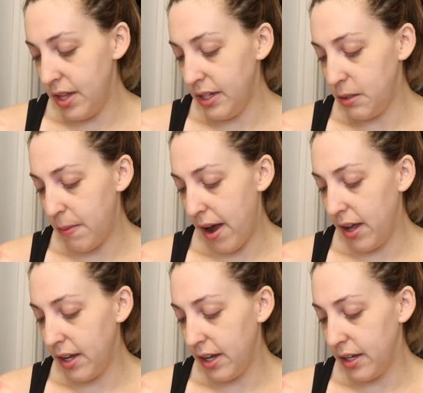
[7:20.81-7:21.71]
This
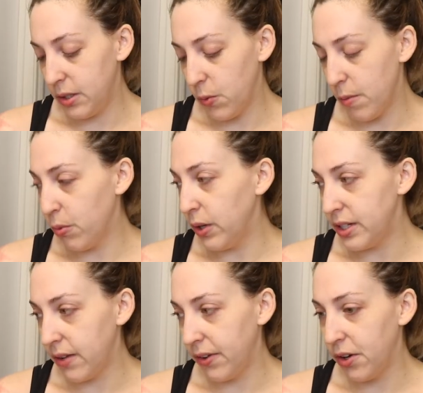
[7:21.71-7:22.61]
palette is
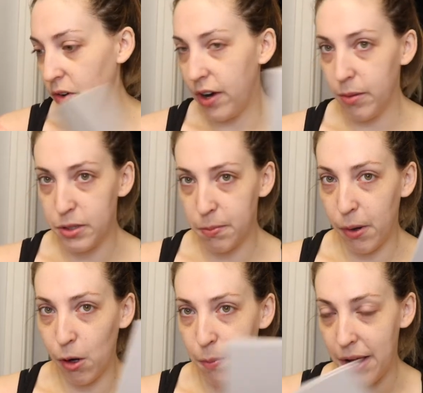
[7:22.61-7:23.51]
1.7 grams
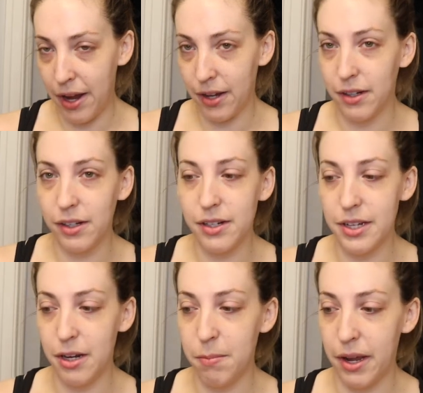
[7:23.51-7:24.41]
per pan,
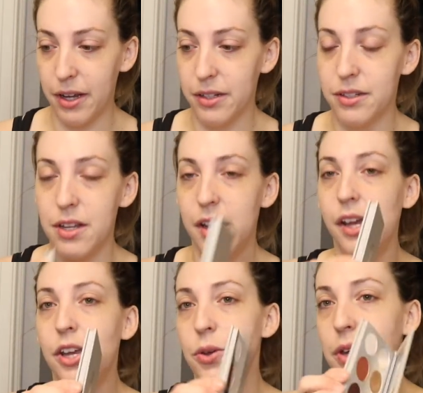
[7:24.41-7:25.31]
10 pans.
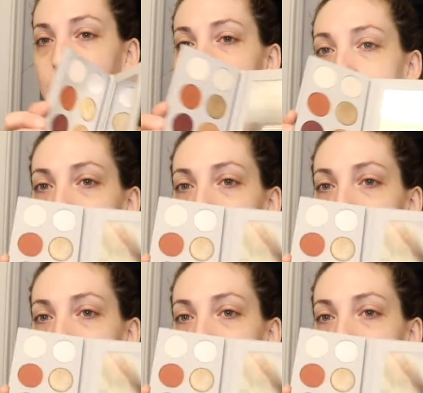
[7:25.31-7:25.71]
You get a